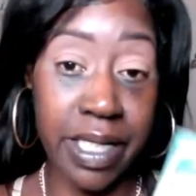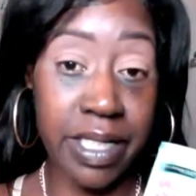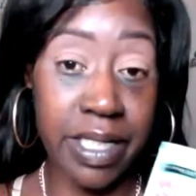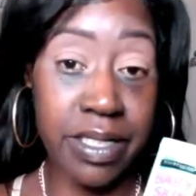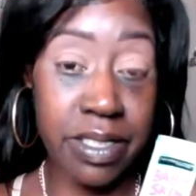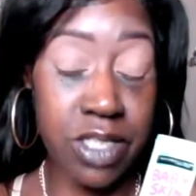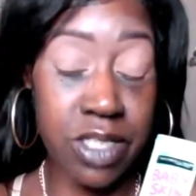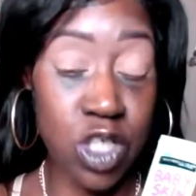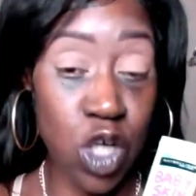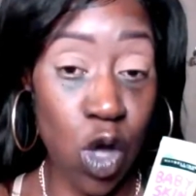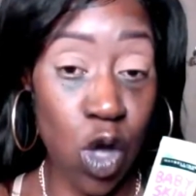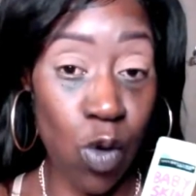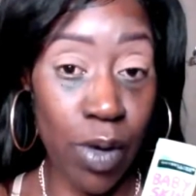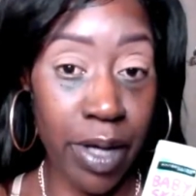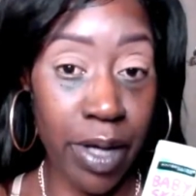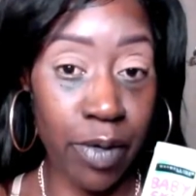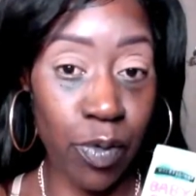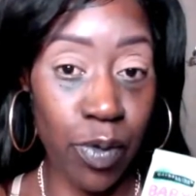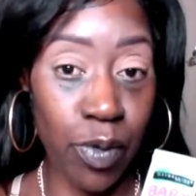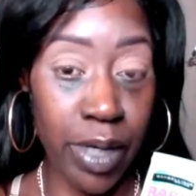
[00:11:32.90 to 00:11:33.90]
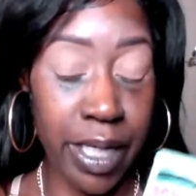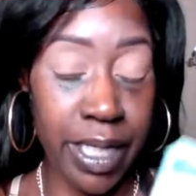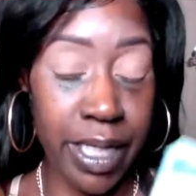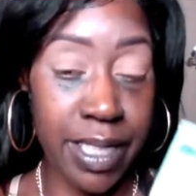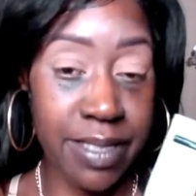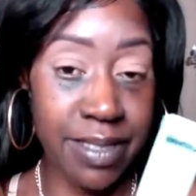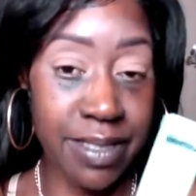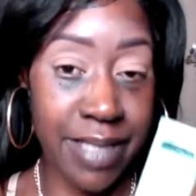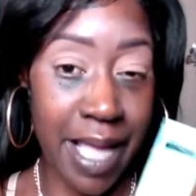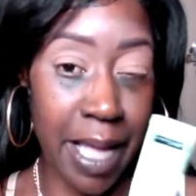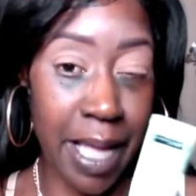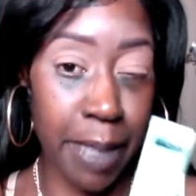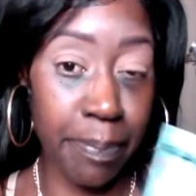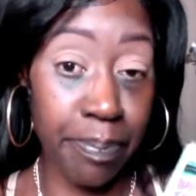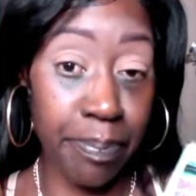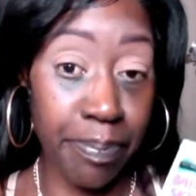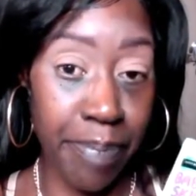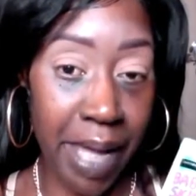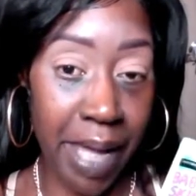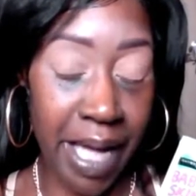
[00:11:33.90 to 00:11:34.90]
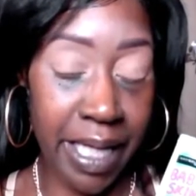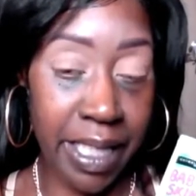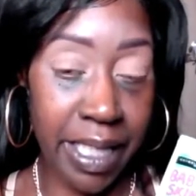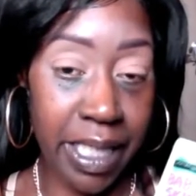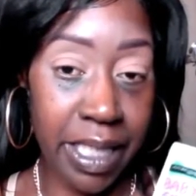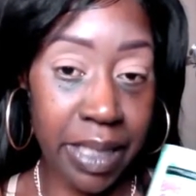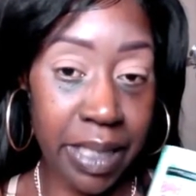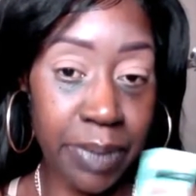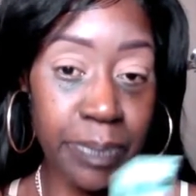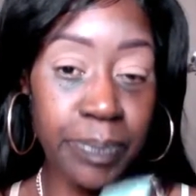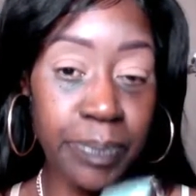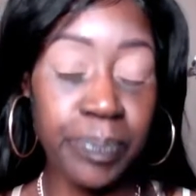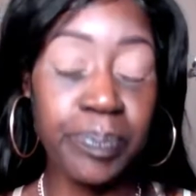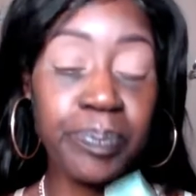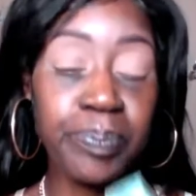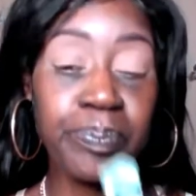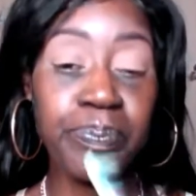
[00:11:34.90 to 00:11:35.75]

it is to go in with is that Becca,